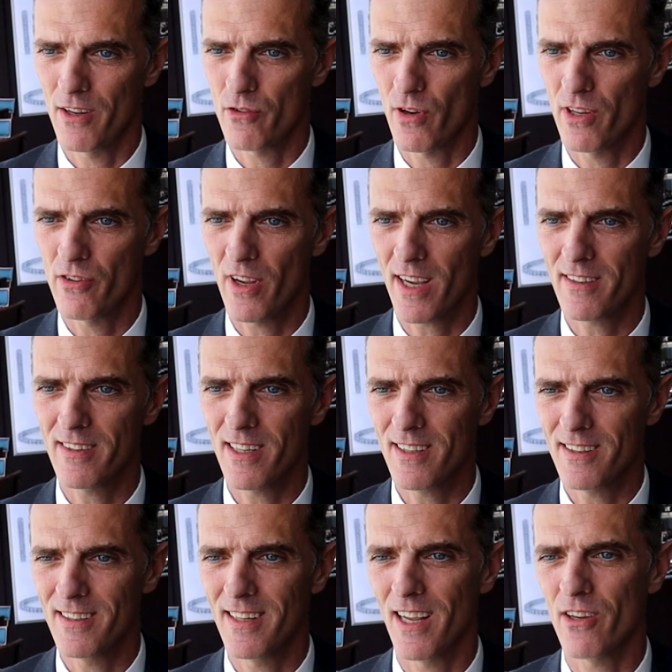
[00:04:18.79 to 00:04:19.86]

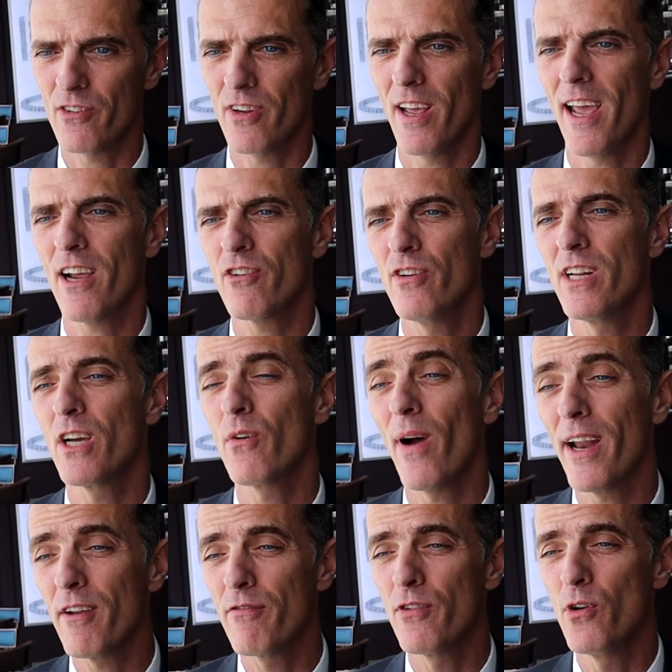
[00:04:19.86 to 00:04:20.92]
transacting, there's actually
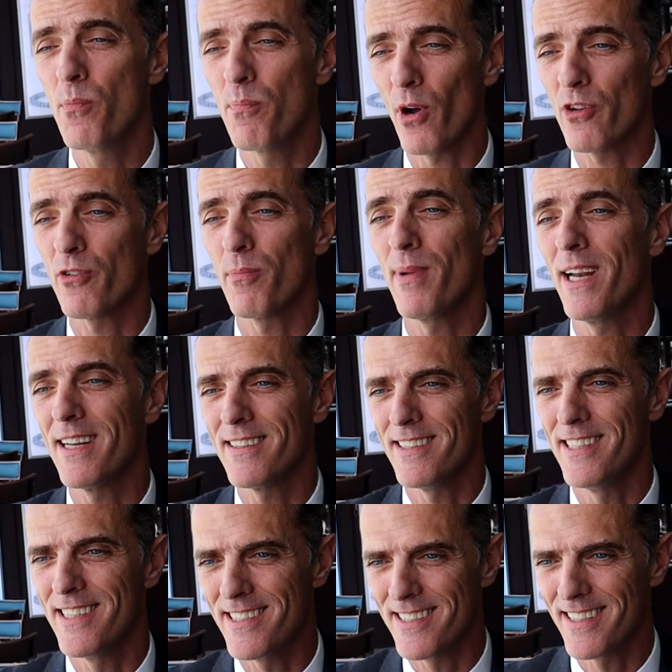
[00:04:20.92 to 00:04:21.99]
quite a few
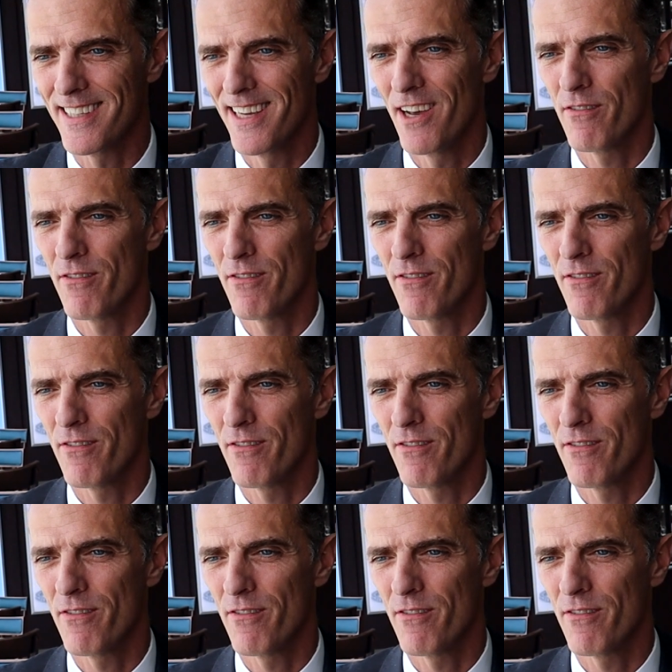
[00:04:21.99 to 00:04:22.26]
possibilities